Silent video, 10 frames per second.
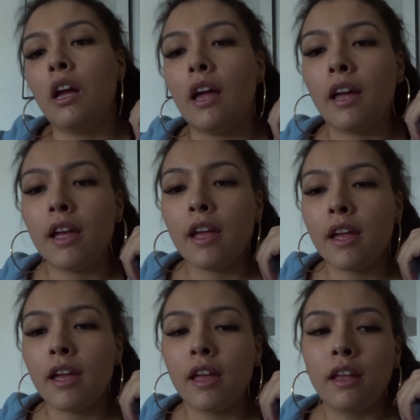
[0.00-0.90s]

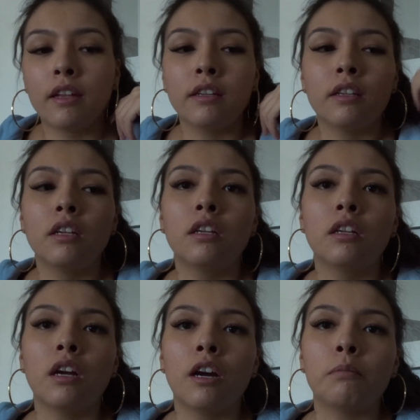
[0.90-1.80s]
and
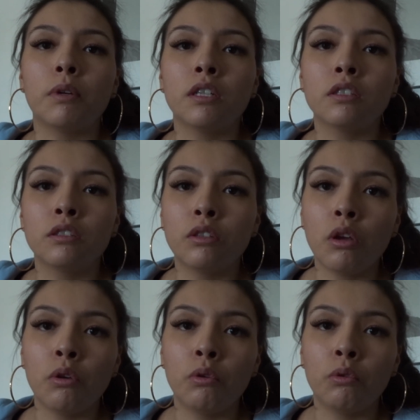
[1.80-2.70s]
I'm gonna
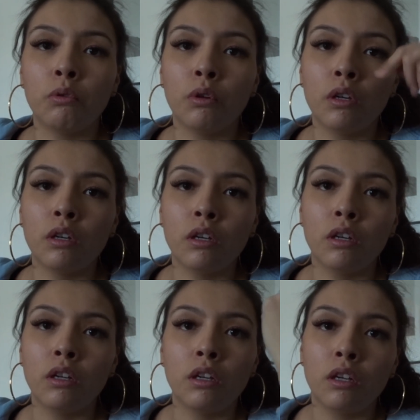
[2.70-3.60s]
sew
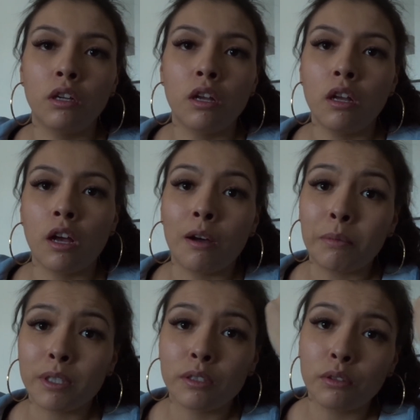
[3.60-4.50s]

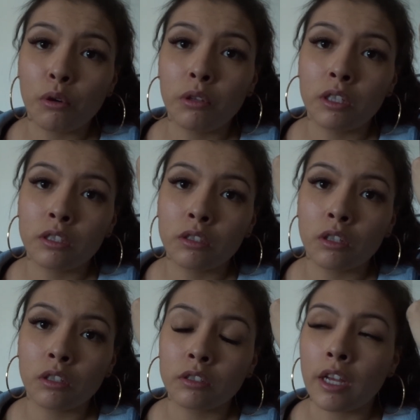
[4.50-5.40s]
the
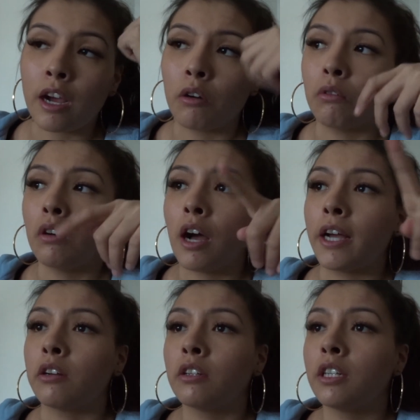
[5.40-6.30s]
skirt now.
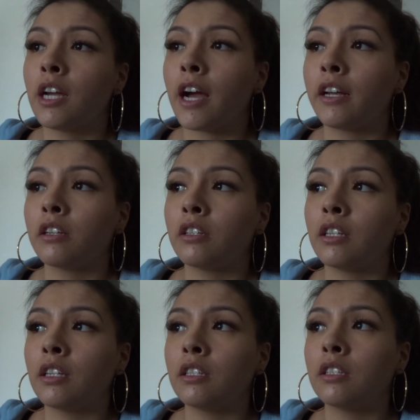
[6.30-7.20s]
I already ironed
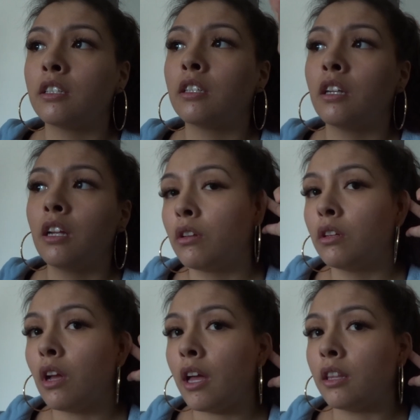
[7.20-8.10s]
it,
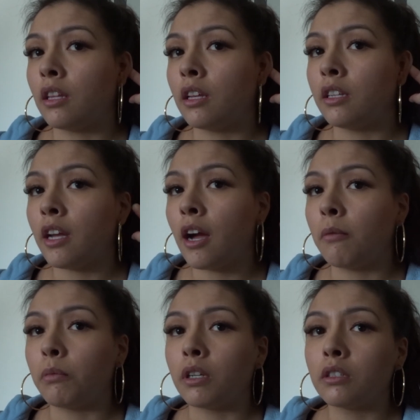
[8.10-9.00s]
and then yeah,
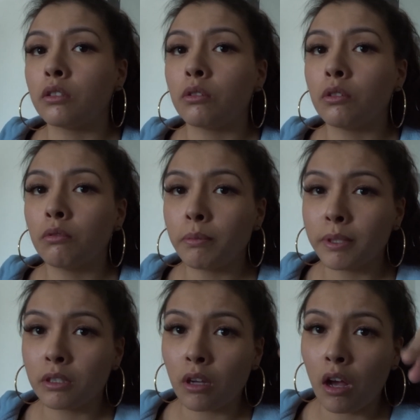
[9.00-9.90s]
I'm gonna sew the
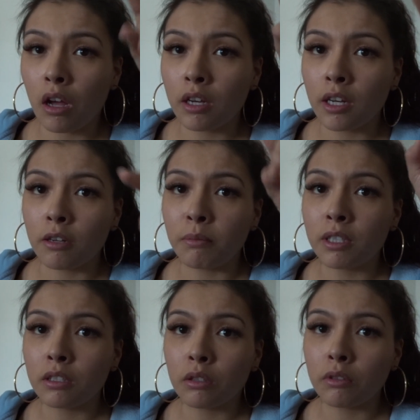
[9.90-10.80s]
ribbons on, and I'm gonna
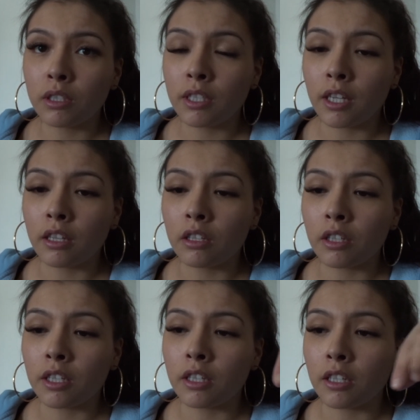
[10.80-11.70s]
sew it together,
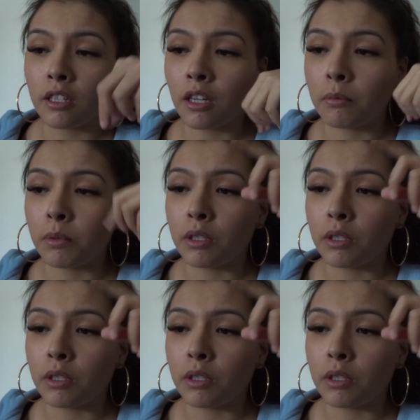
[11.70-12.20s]
and then I'm gonna